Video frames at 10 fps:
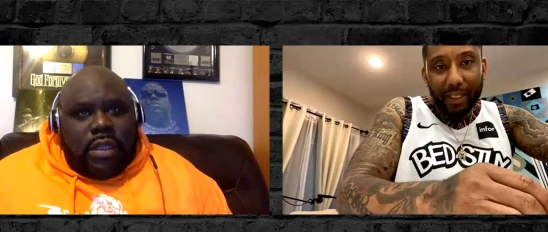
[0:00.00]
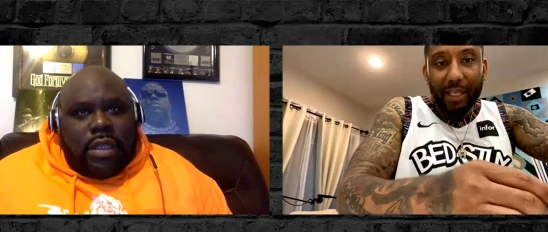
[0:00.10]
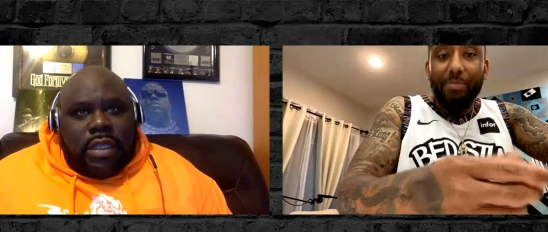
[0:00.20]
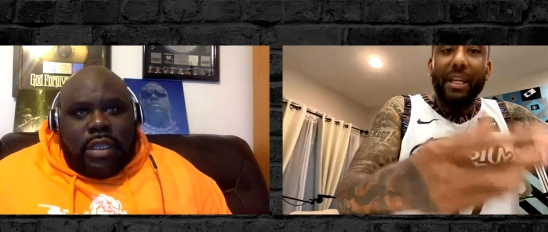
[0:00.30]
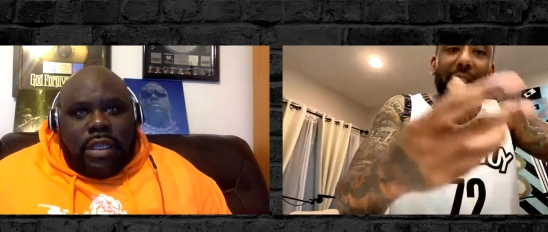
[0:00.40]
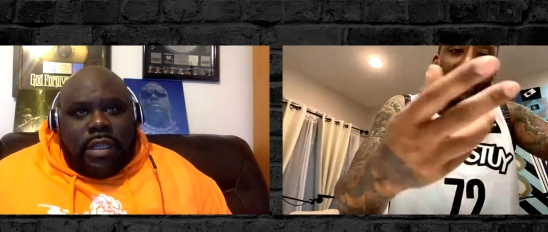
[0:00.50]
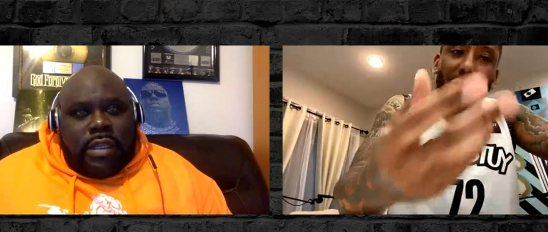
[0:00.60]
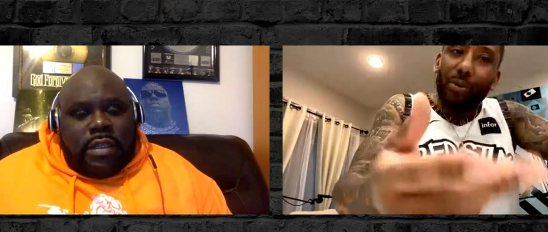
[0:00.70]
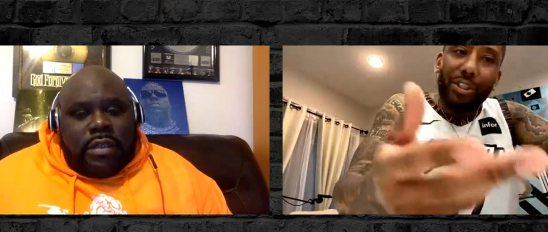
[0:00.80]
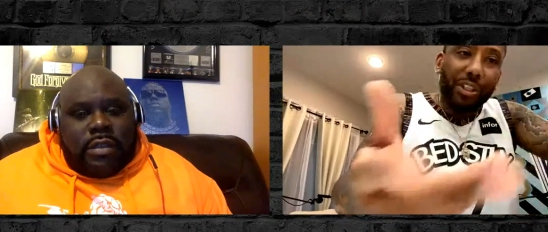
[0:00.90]
Speaker 1: Yeah. But it just
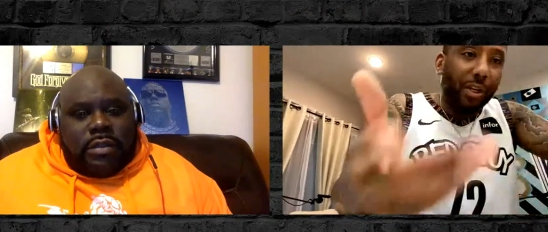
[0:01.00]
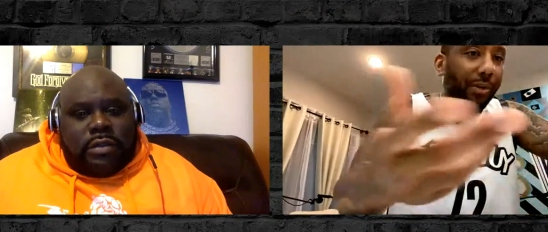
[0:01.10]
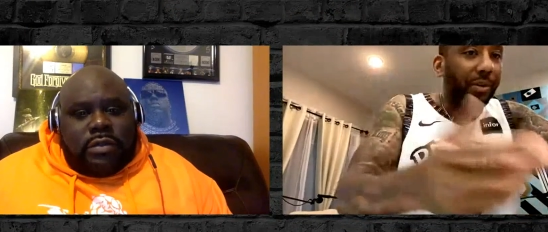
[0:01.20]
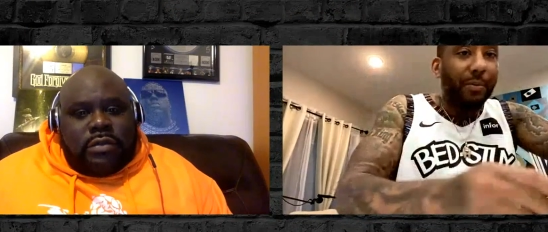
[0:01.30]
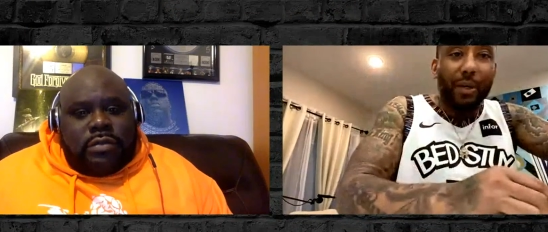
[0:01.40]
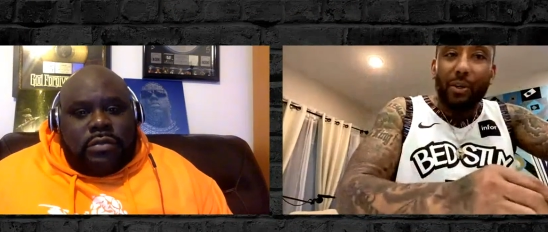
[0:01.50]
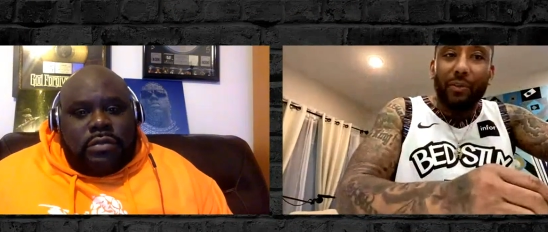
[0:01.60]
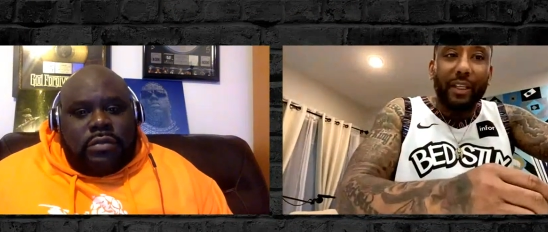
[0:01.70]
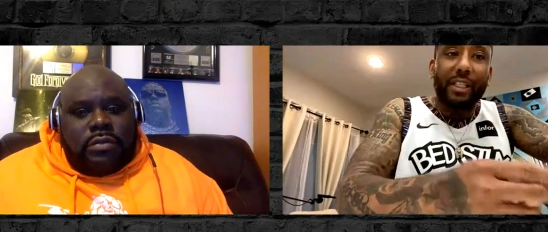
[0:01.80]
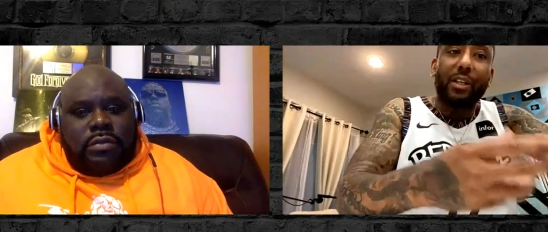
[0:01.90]
go to show you,
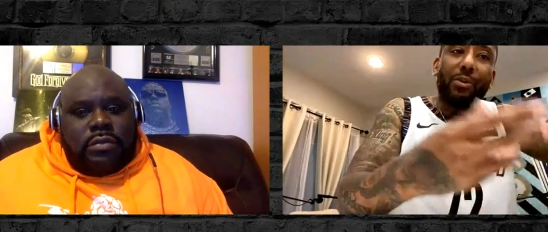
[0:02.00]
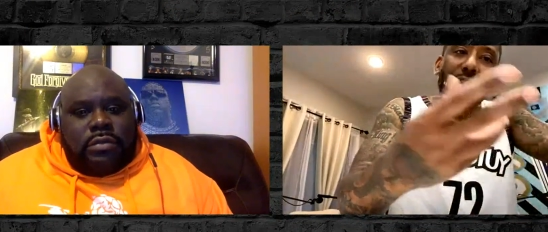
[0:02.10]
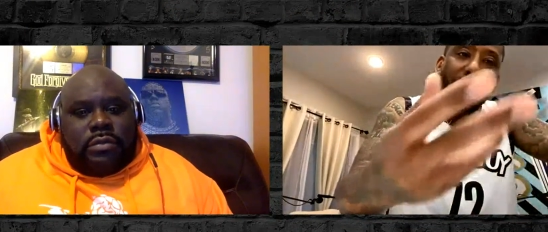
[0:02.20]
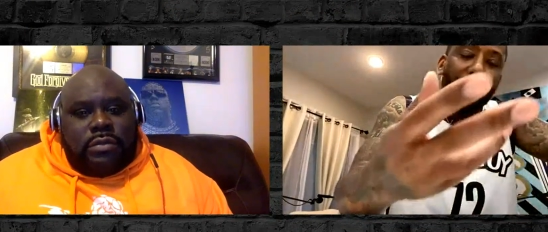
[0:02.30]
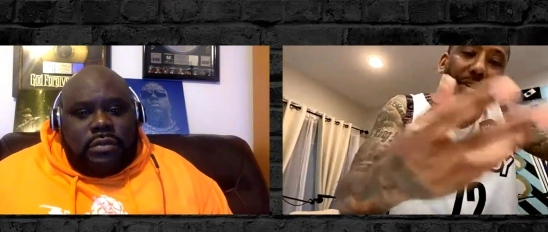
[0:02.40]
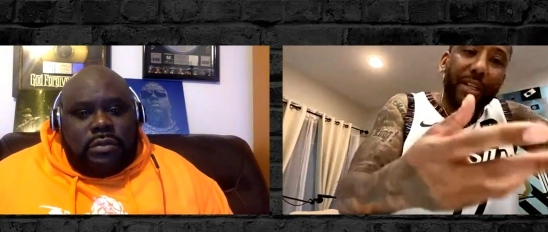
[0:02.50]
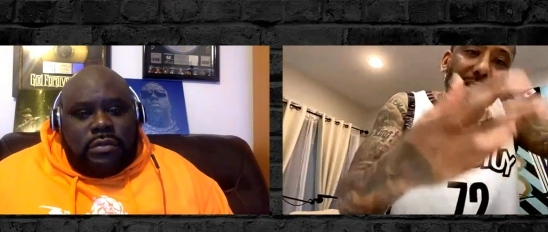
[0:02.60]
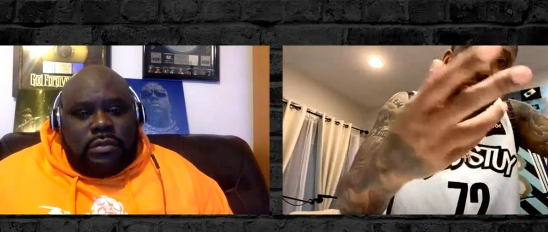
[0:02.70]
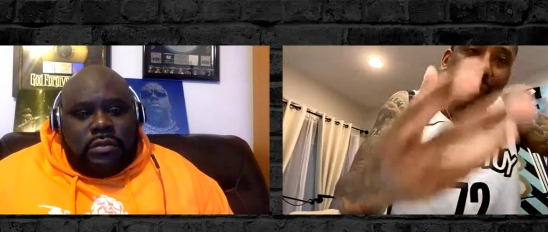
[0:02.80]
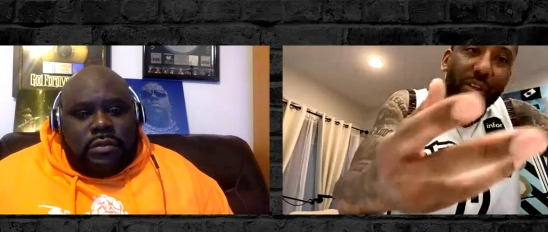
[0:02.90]
bro. It just go to show you they
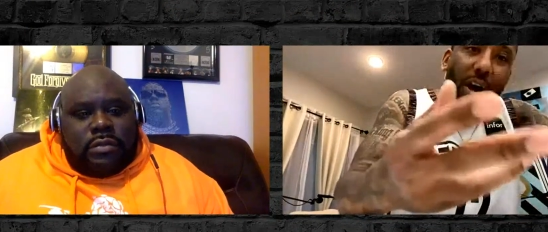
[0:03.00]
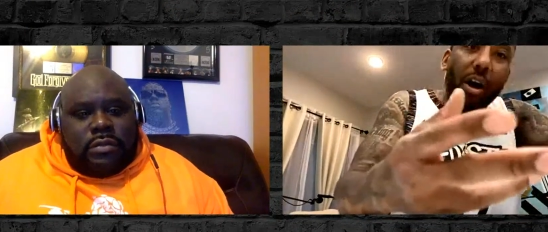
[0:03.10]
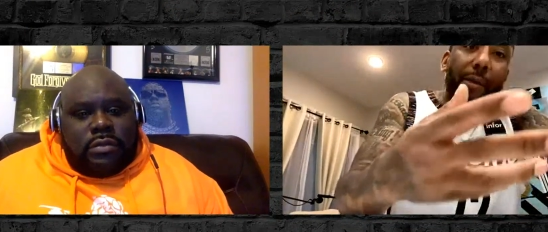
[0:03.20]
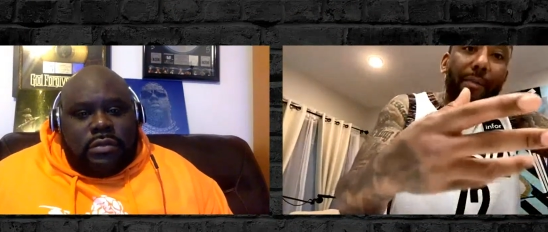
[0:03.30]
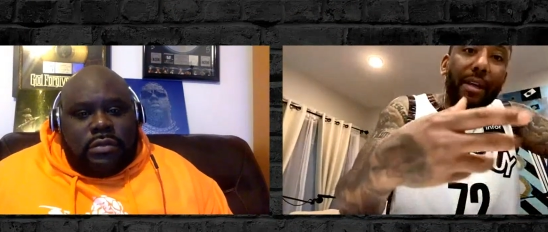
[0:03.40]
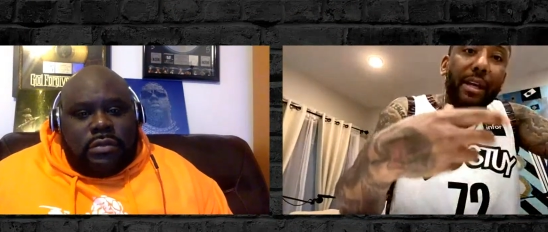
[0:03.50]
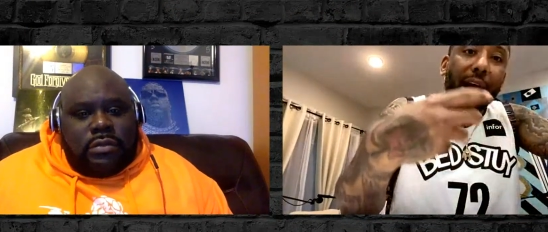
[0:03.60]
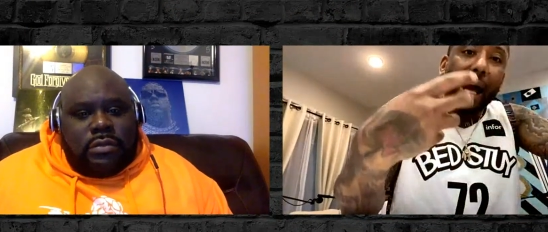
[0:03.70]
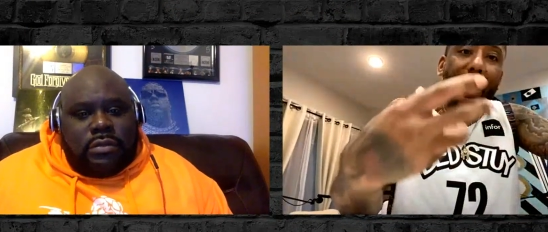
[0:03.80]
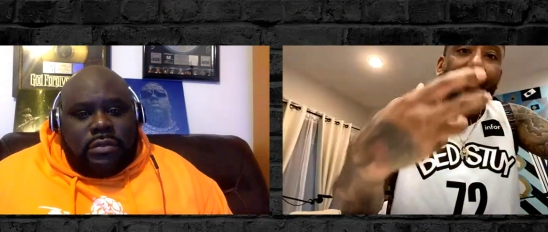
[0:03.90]
disregard
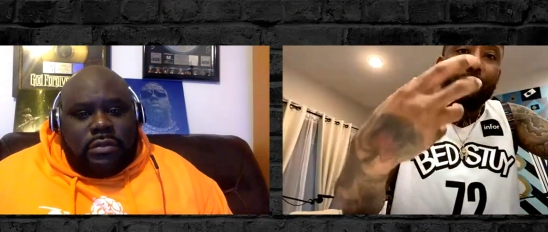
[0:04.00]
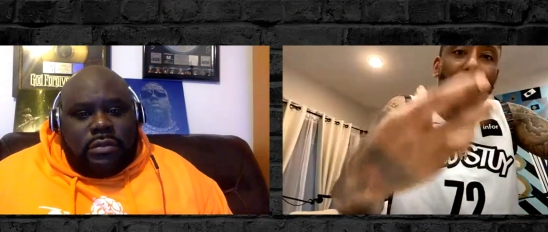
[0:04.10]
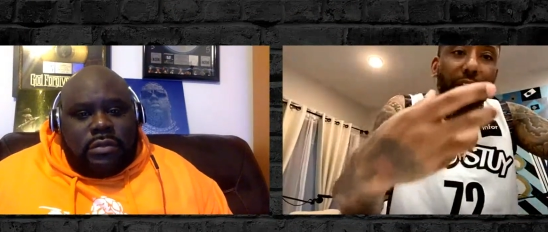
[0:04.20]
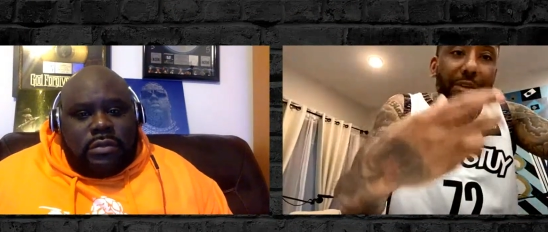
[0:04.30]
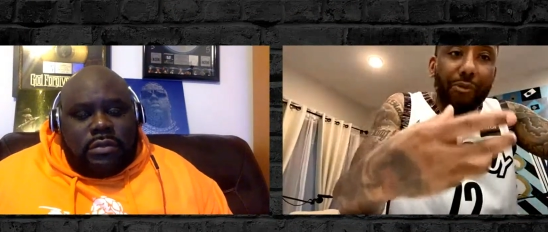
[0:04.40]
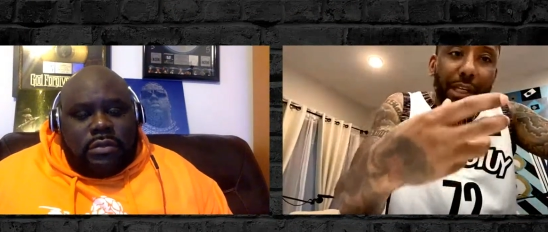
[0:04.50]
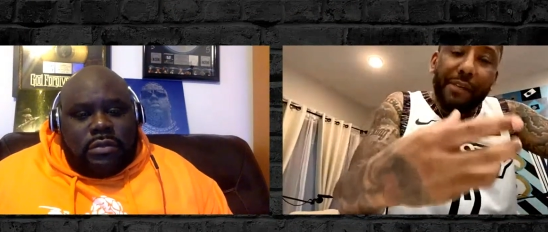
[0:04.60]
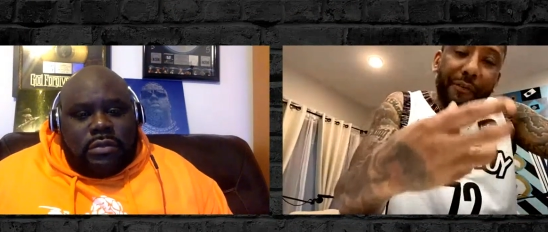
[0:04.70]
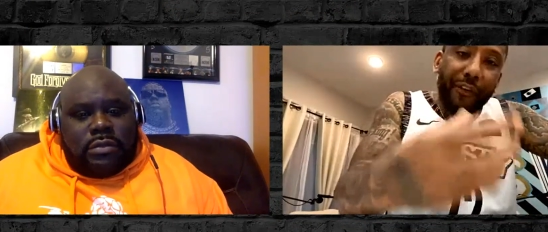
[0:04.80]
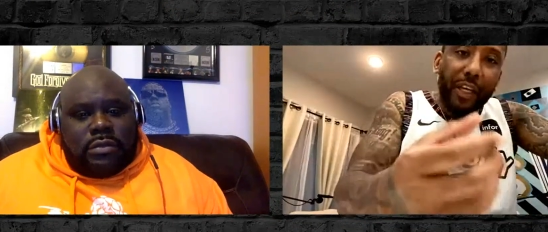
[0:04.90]
how they really, really
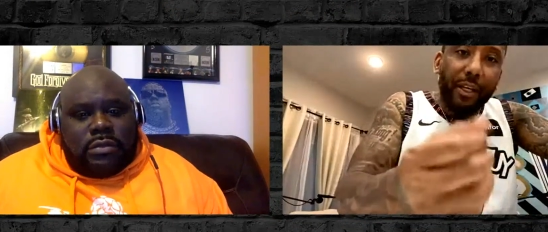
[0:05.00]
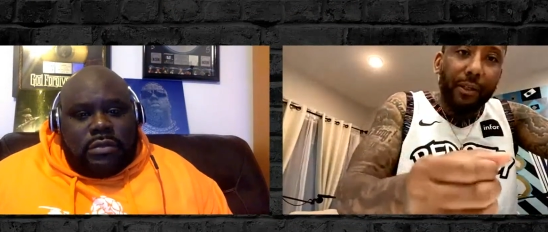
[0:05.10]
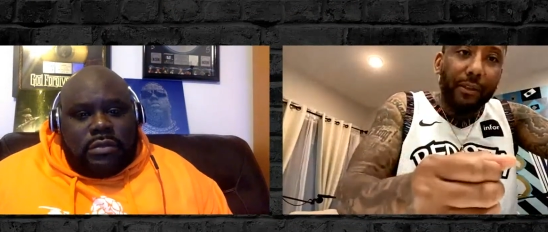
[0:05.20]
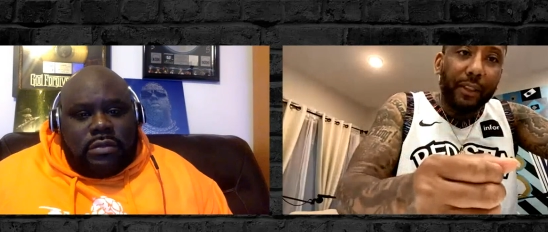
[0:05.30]
feel